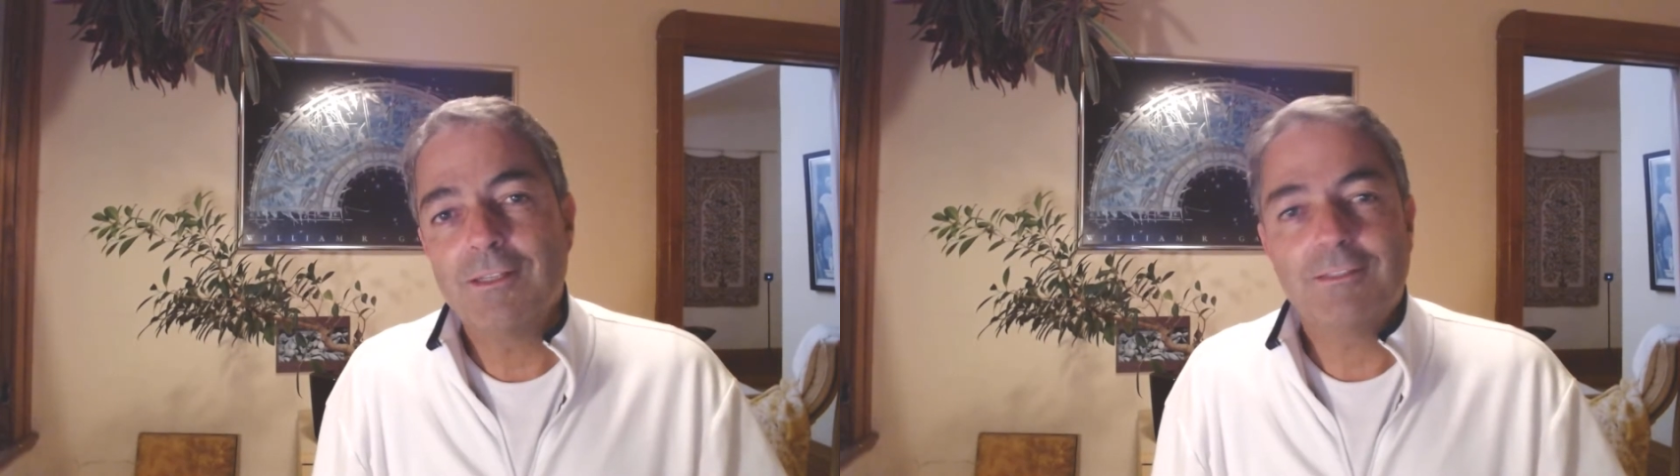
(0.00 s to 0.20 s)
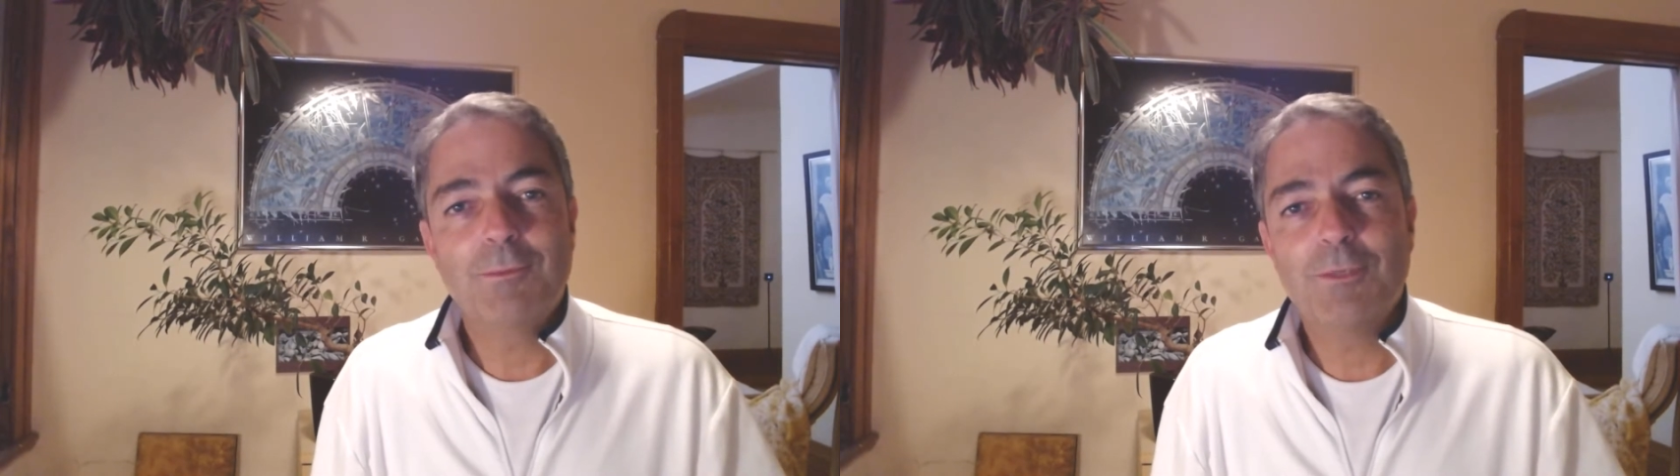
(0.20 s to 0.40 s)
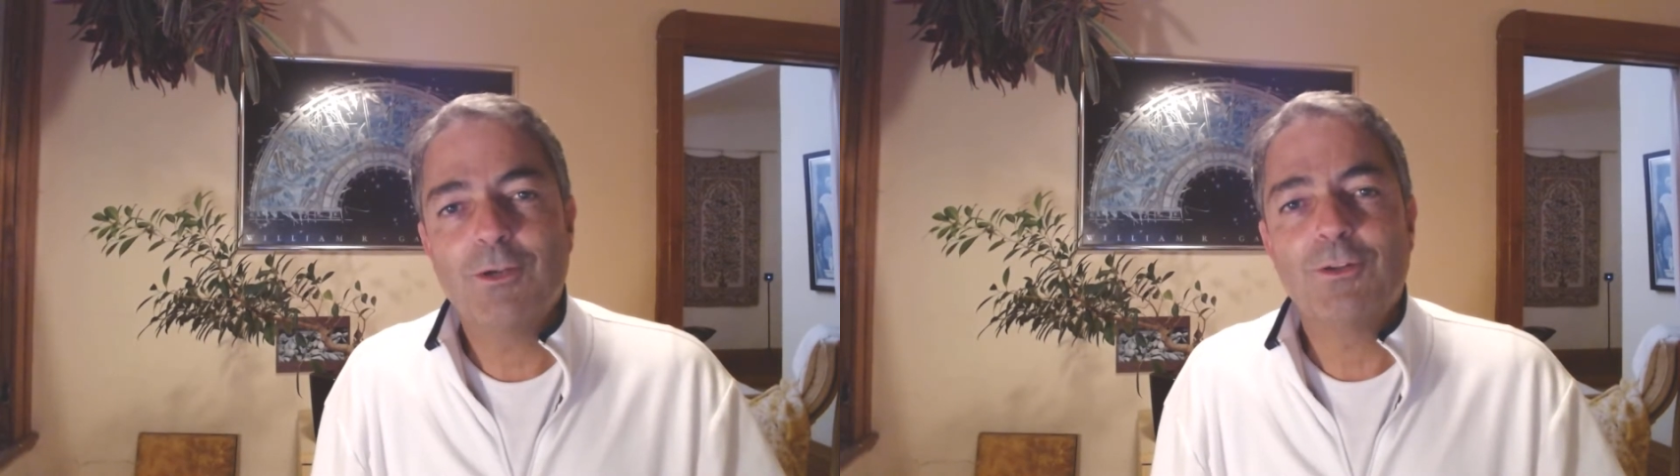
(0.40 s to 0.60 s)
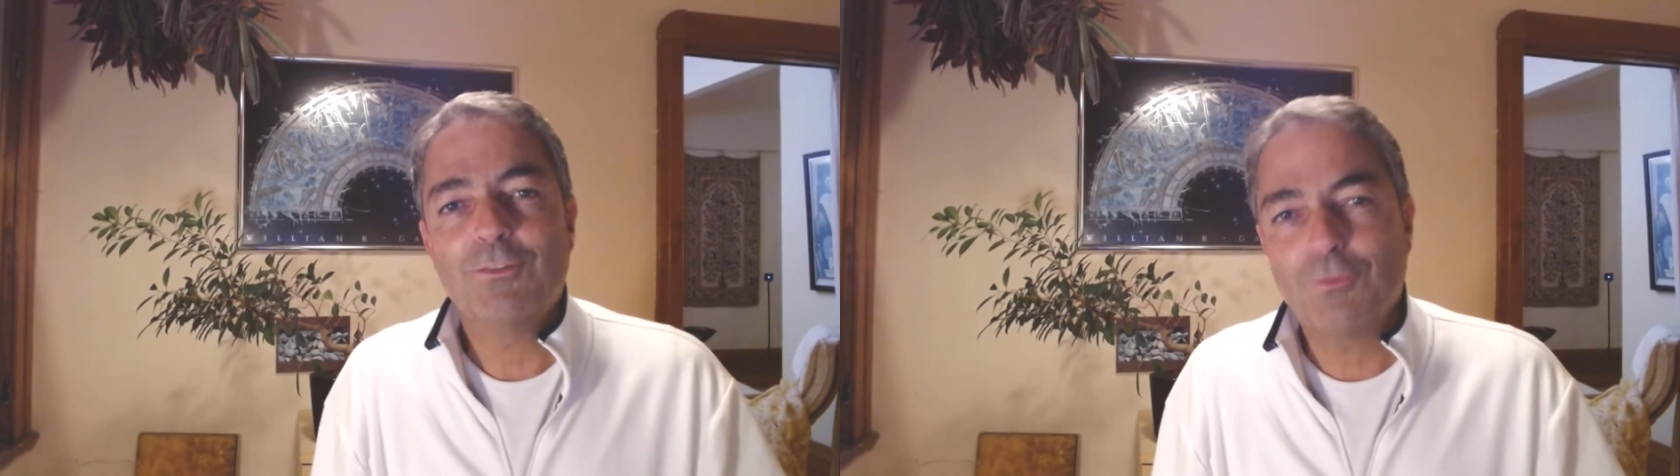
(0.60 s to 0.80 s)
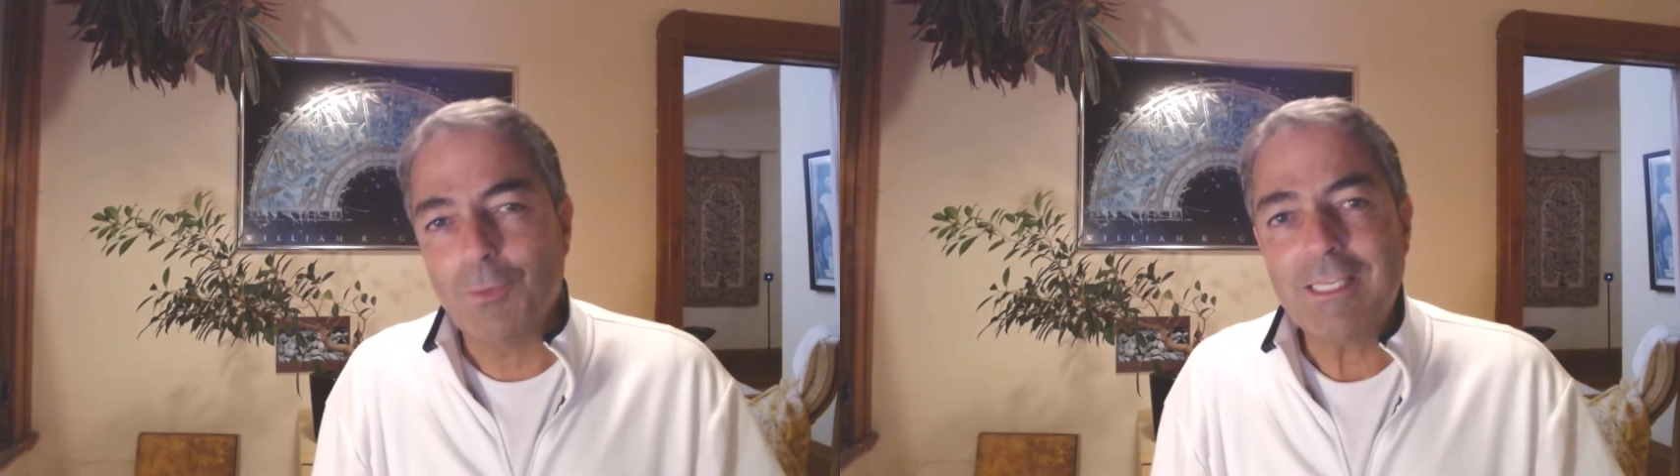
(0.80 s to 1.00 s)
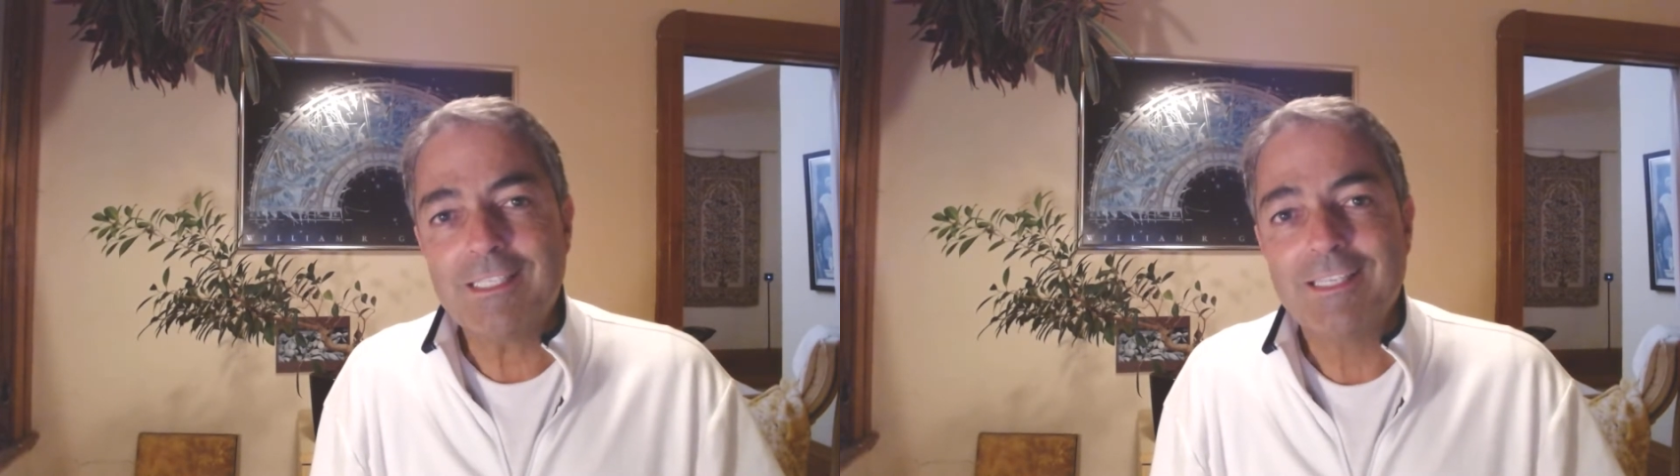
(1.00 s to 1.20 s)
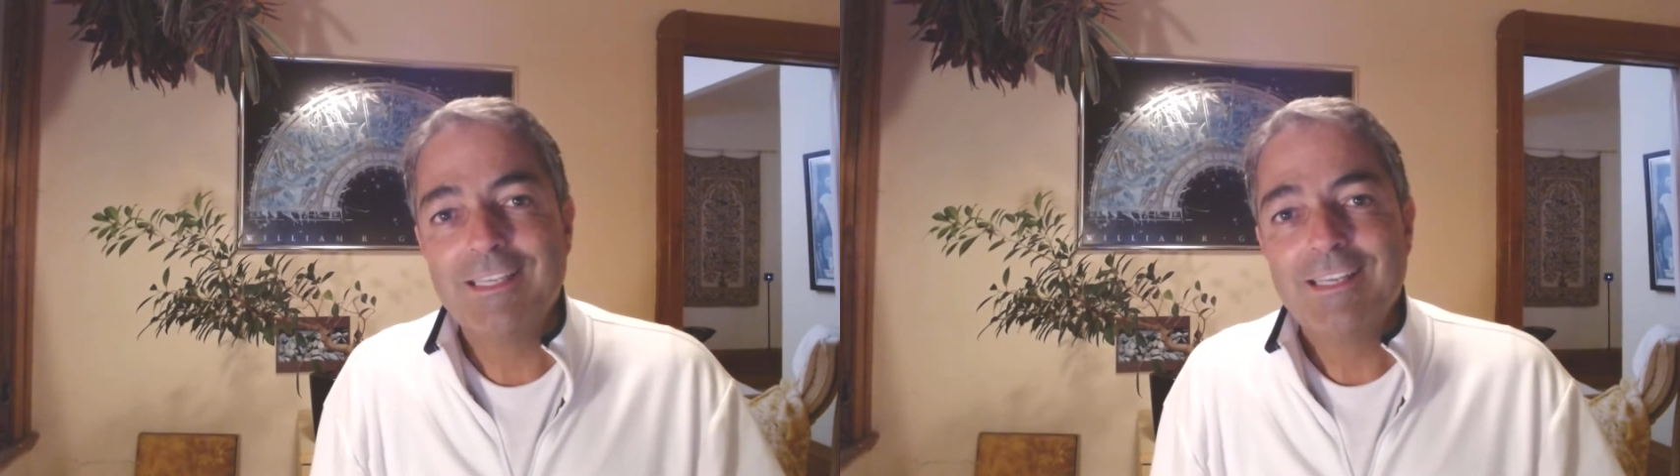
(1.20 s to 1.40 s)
that can be called sweet?